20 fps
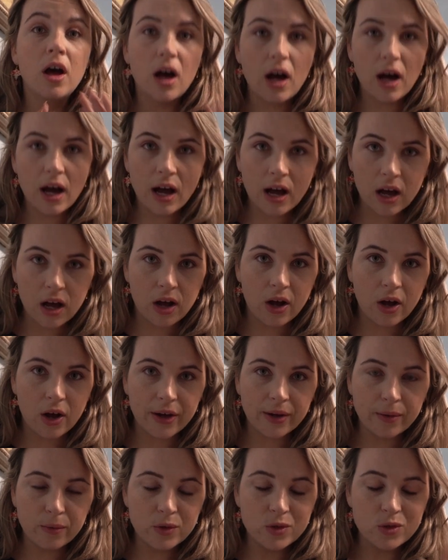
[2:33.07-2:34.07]

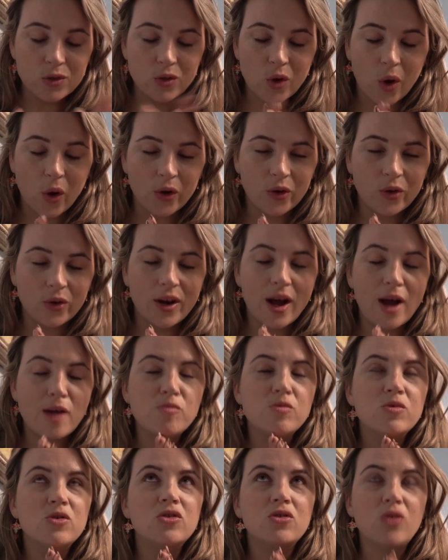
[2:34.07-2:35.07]
It was so good.
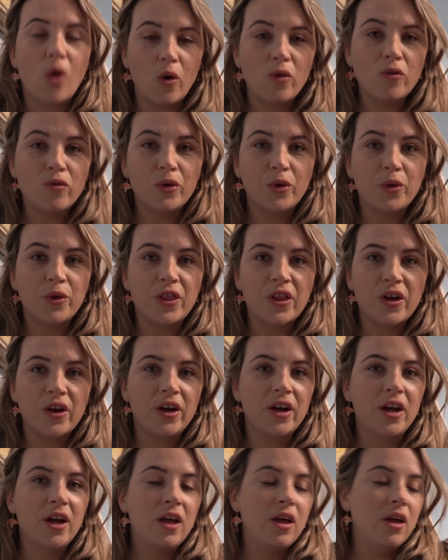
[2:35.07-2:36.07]
I'm so full
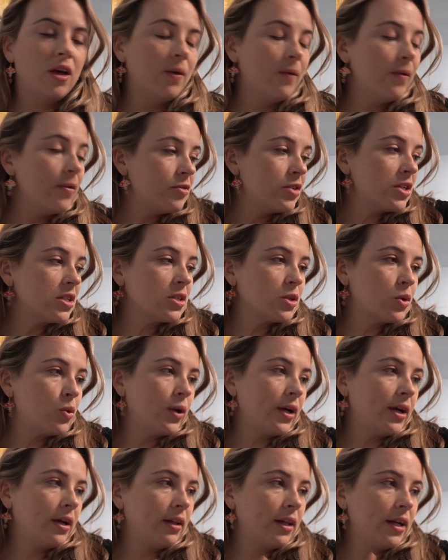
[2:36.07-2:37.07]
though. We've just
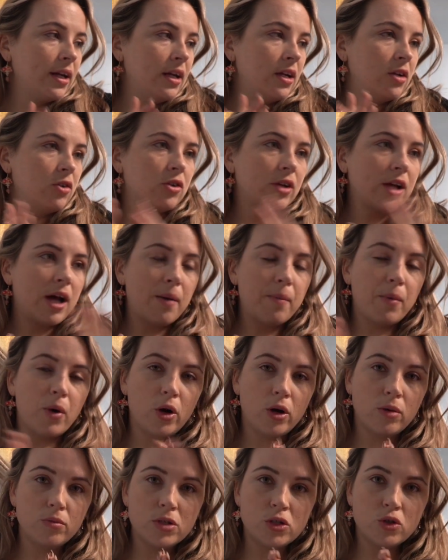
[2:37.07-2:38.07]
quickly come
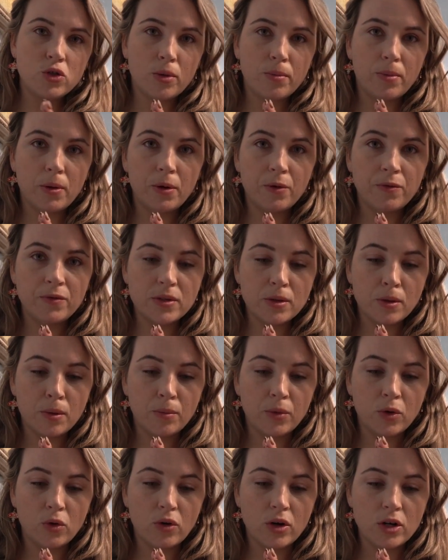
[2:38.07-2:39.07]
home to drop off
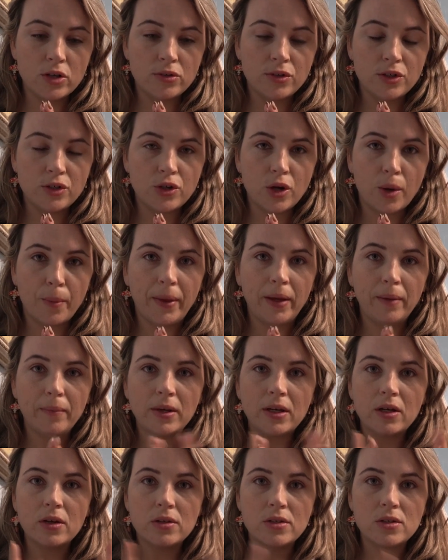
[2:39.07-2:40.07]
some grocery shopping
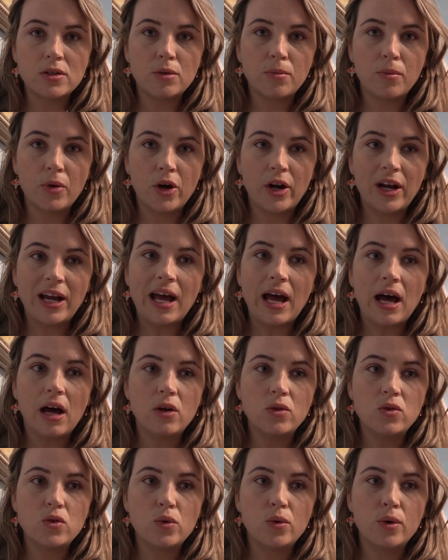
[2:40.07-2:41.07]
because tomorrow
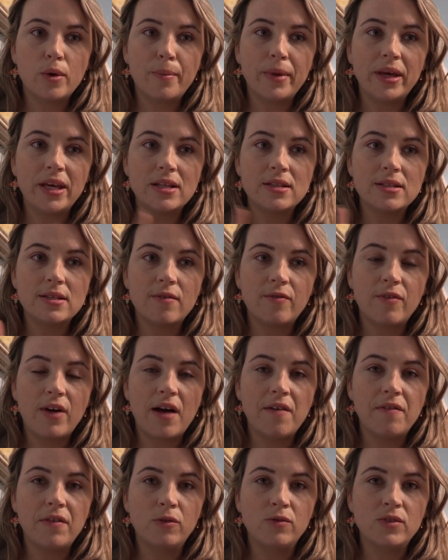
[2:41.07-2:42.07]
our tour begins at
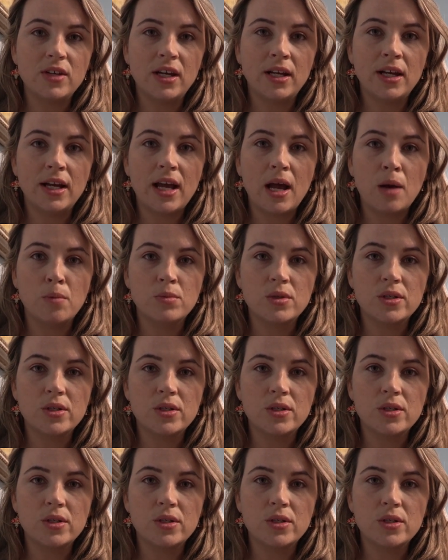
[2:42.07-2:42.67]
5:15 a.m.